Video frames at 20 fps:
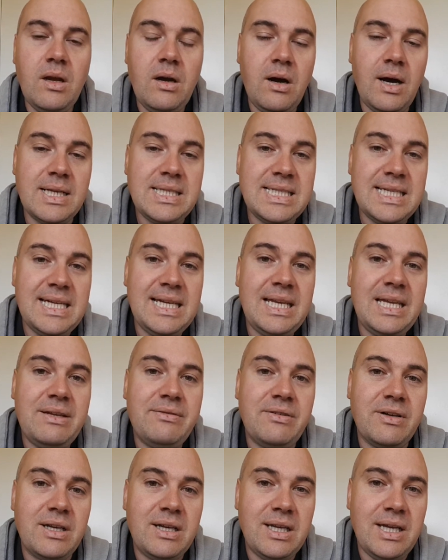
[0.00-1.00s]
Ideally,
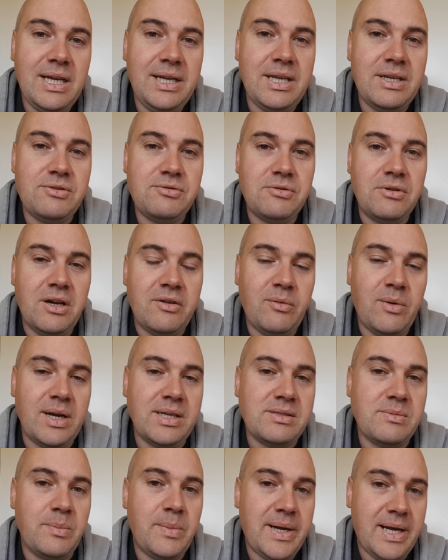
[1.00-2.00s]
for cleaning
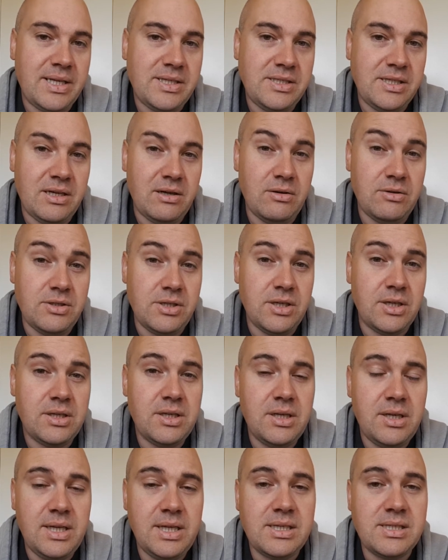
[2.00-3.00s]
driveways and patios, you're
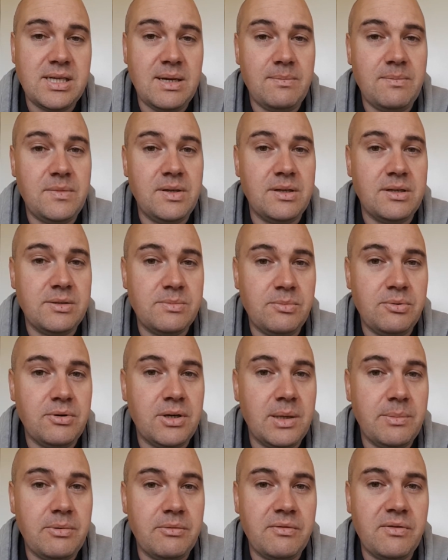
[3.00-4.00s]
going to need something that's
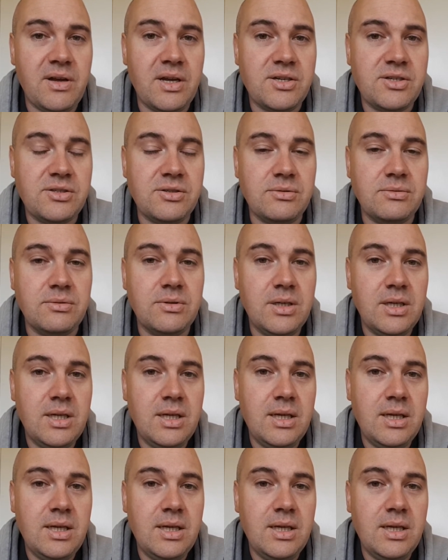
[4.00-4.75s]
pretty professional.